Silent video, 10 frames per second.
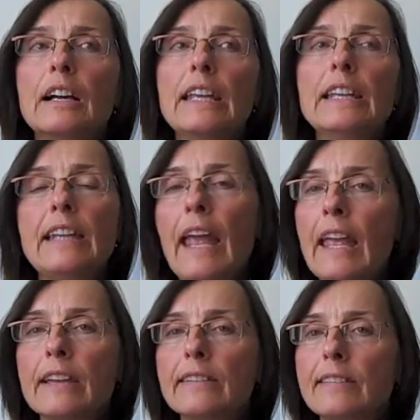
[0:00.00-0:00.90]

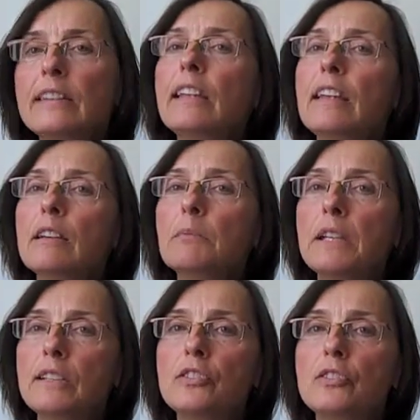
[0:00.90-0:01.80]
enhance an
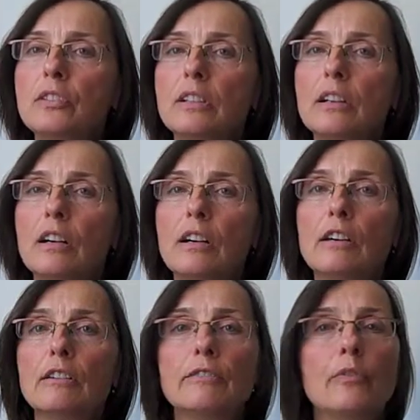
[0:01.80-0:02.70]
image
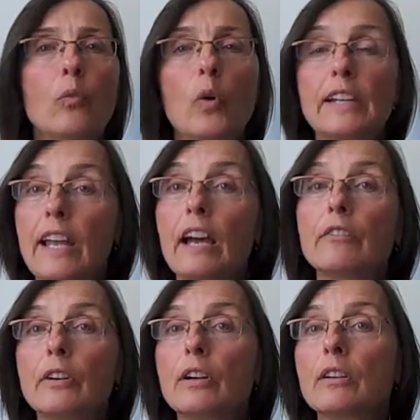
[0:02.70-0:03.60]
of
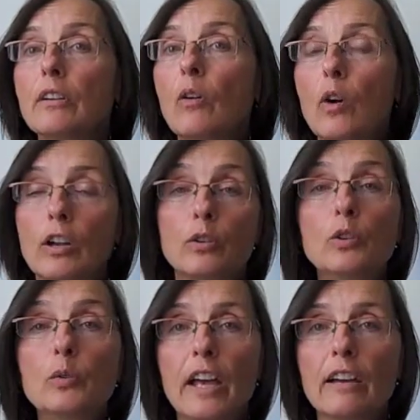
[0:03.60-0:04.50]
whatever or
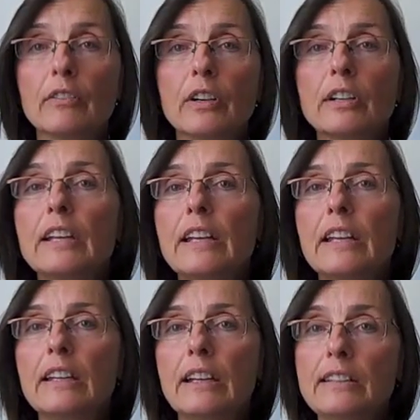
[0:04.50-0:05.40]
whoever
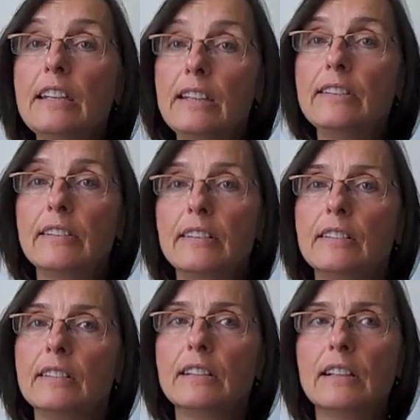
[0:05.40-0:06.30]
needs
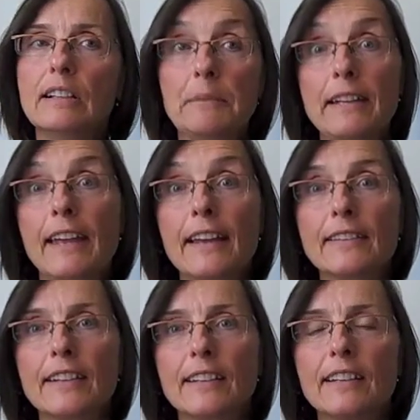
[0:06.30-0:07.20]

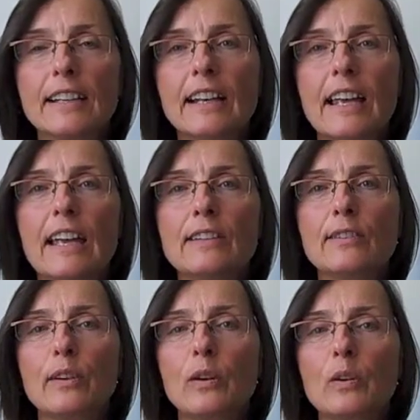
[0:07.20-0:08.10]
enhancing. And
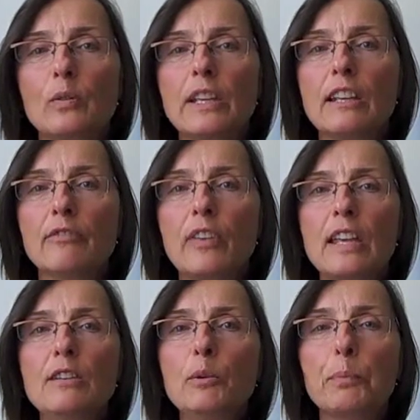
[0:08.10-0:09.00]
so if a
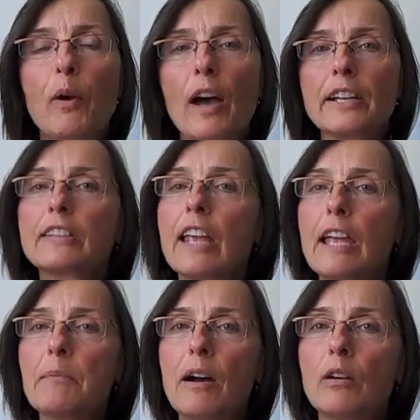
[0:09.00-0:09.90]
new product
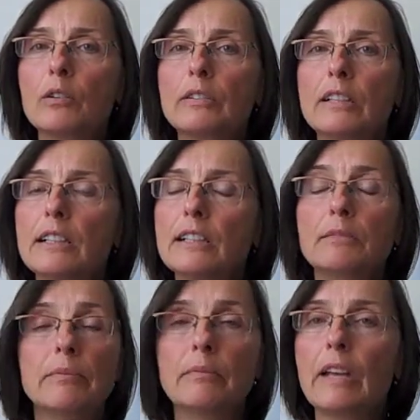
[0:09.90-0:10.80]
came out,
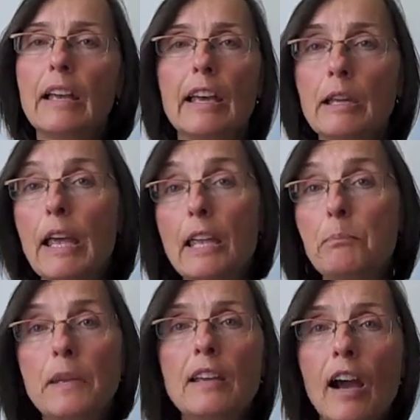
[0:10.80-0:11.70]
a
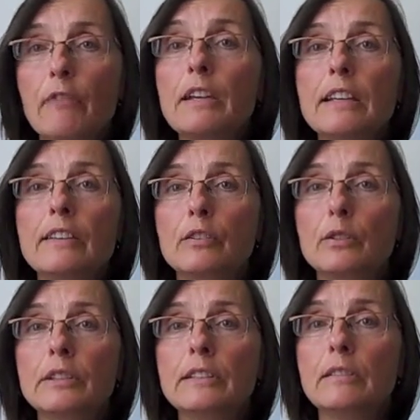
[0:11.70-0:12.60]
PR release could